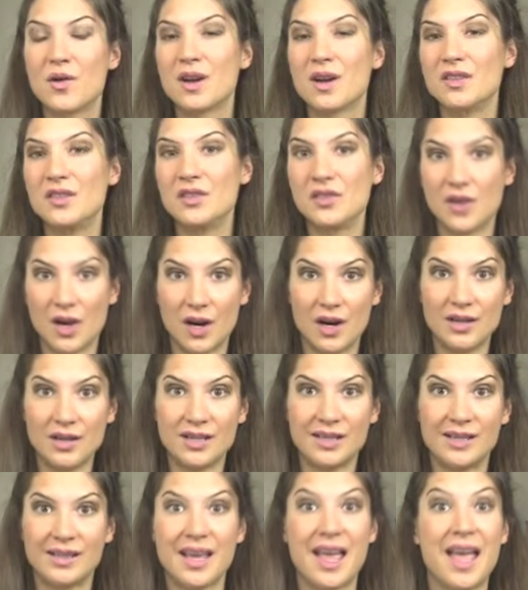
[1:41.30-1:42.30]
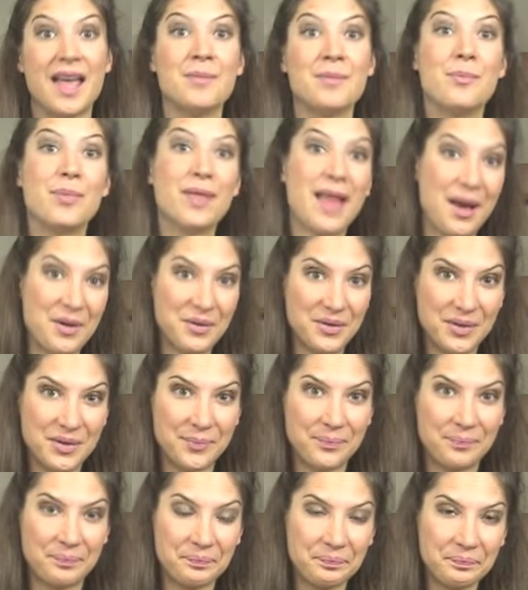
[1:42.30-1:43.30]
or a skirt and blouse.